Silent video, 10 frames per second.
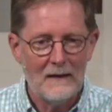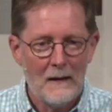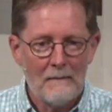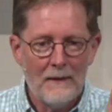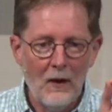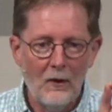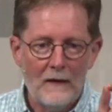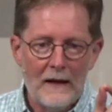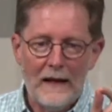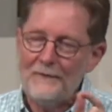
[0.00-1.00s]
Though,
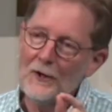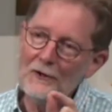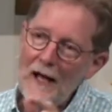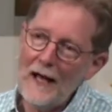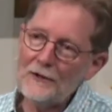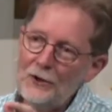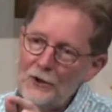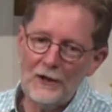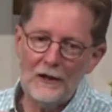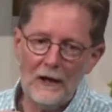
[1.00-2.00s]
if you're not good
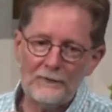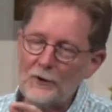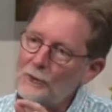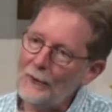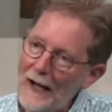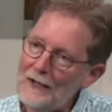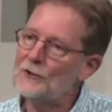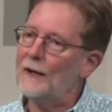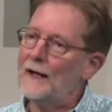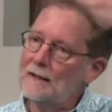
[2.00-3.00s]
enough to
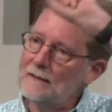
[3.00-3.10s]
graduate